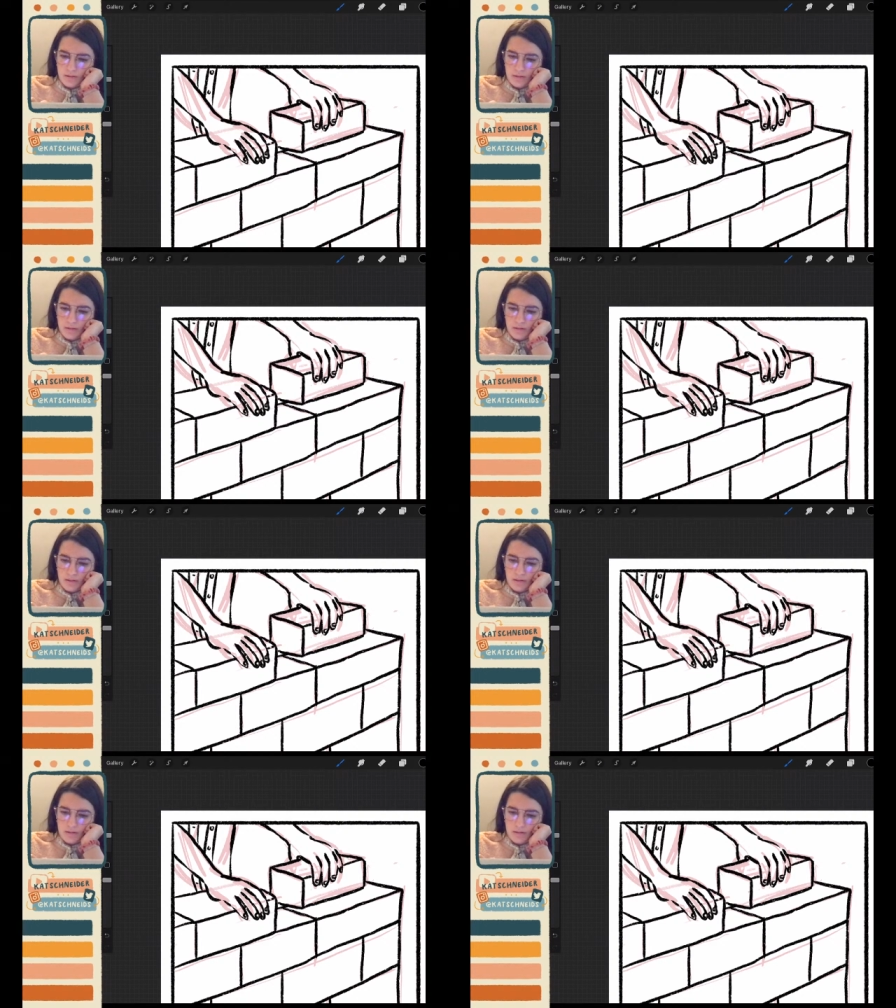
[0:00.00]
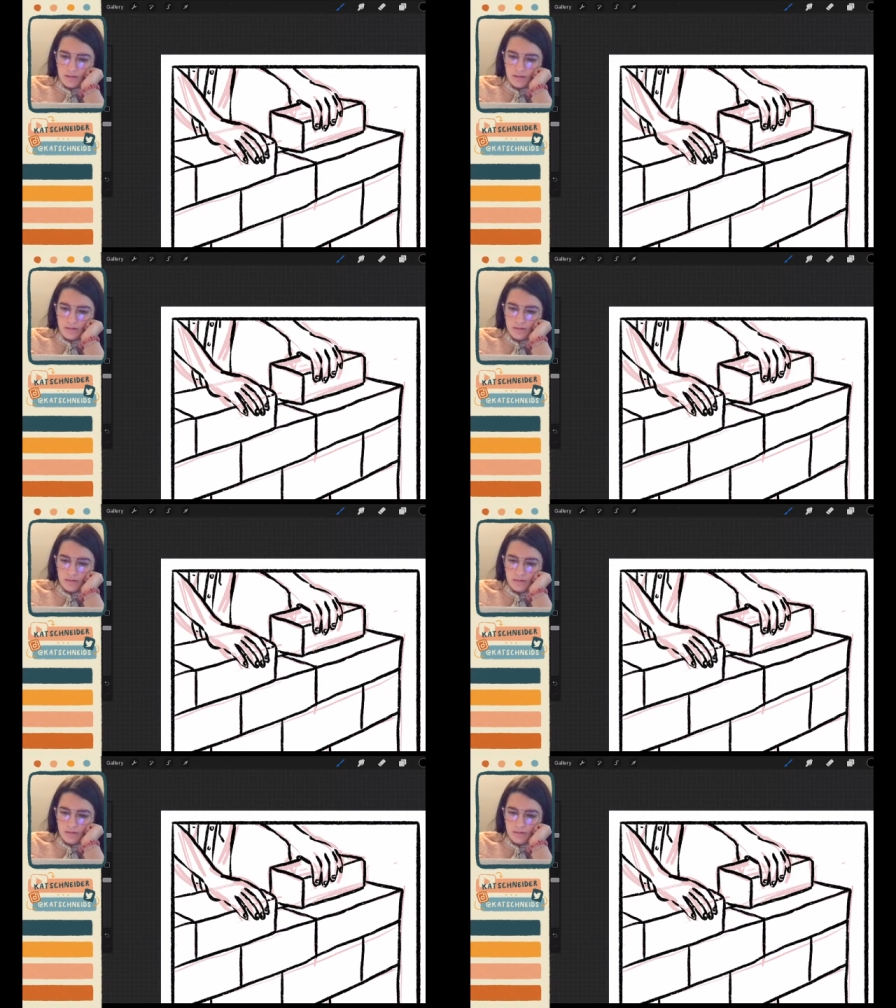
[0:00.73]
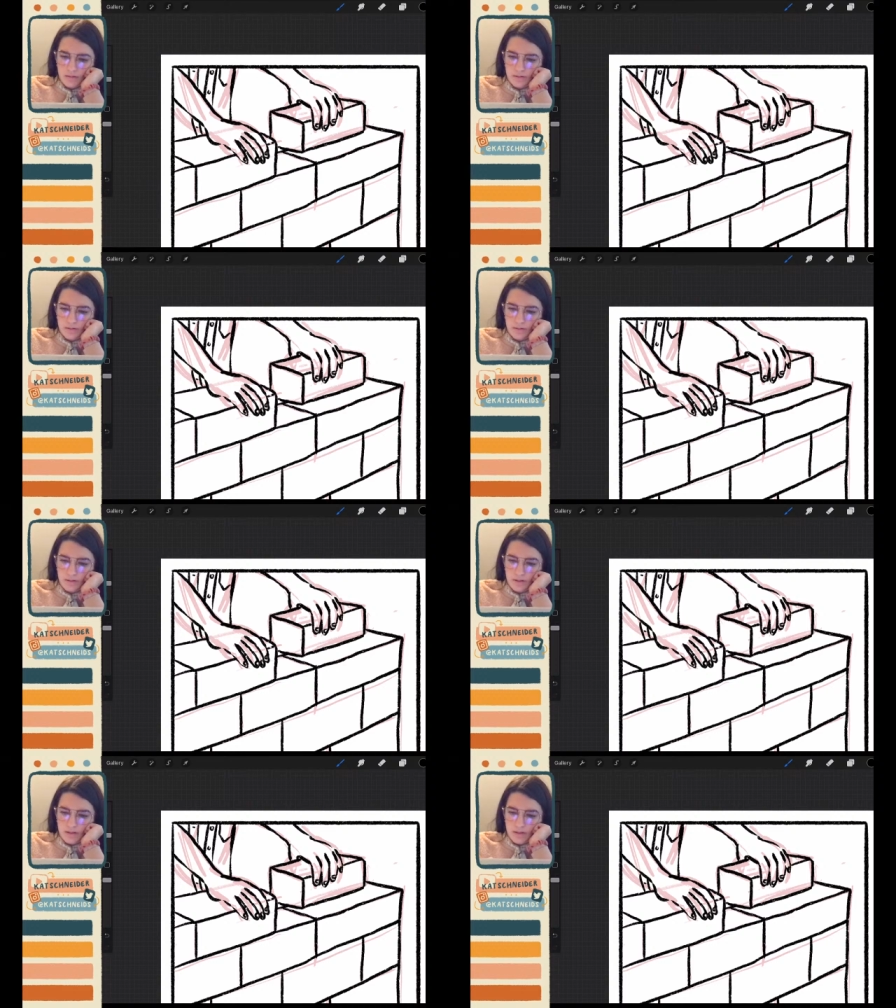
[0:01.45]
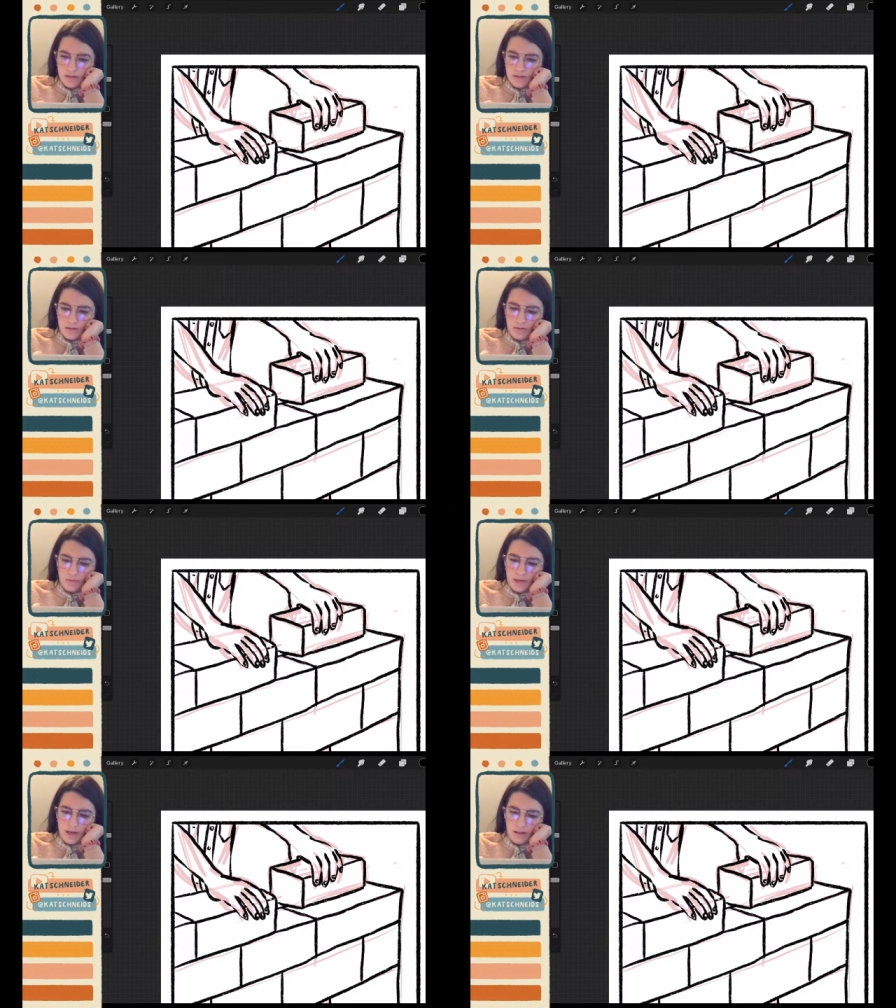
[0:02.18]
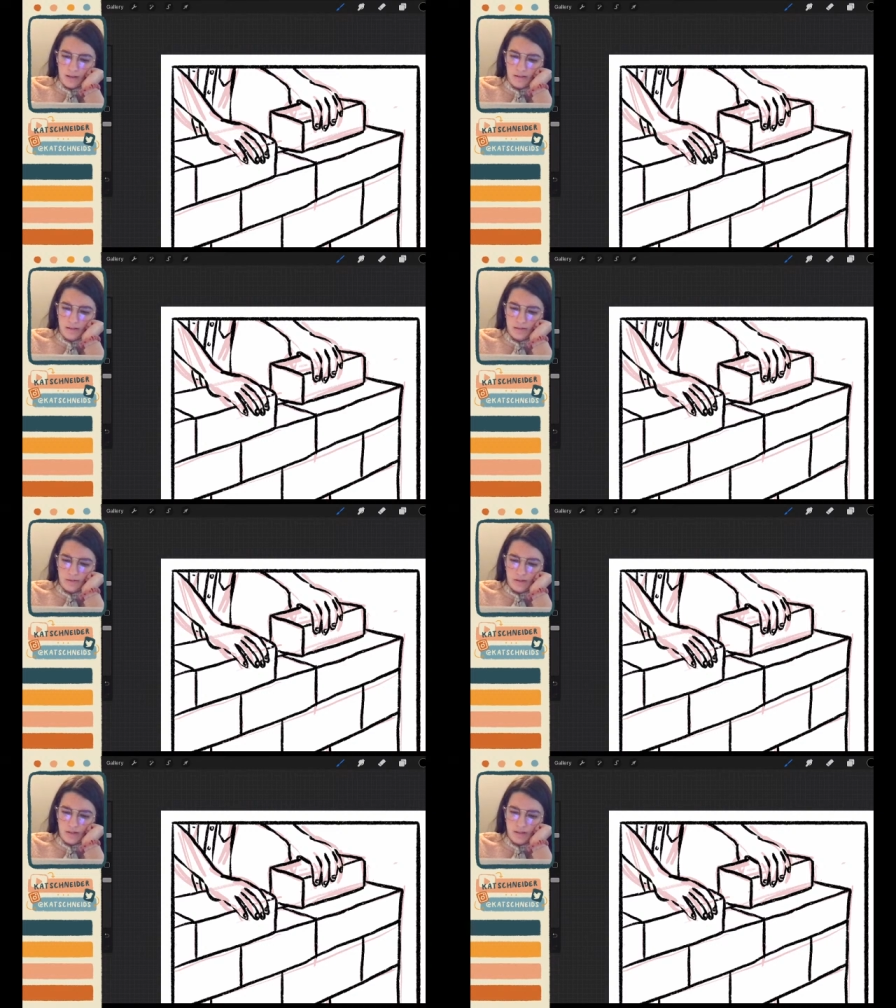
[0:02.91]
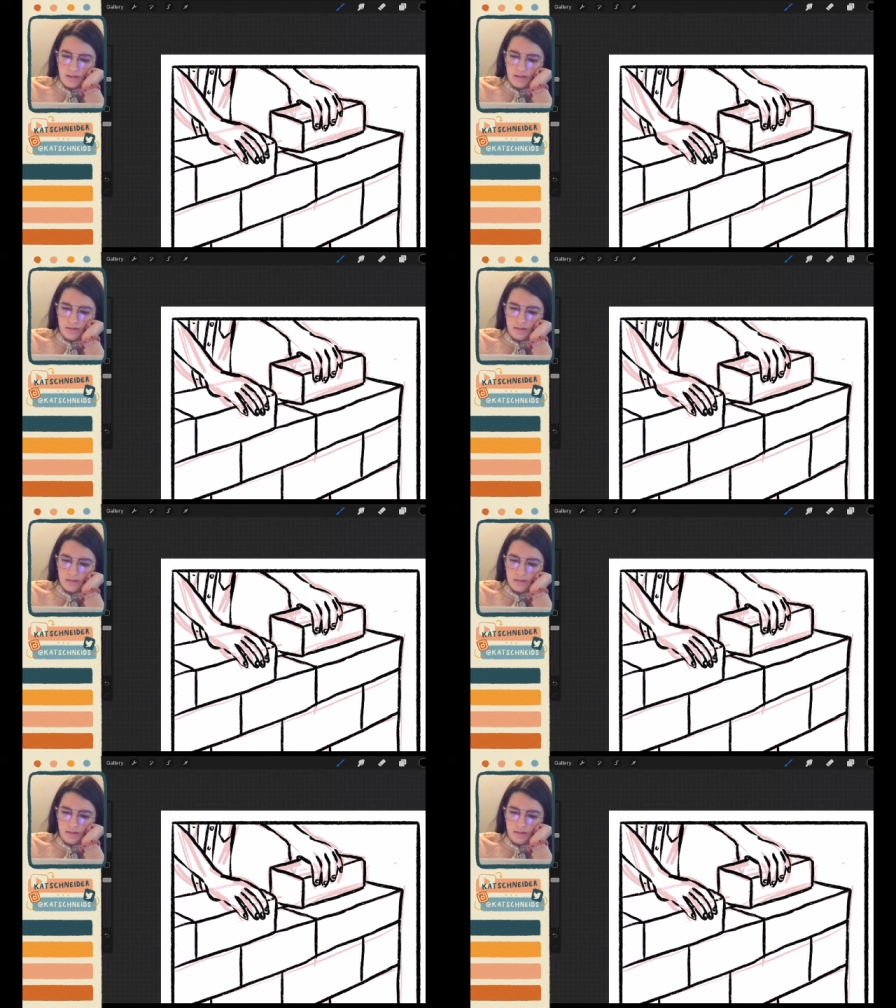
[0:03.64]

and then little pockets, right?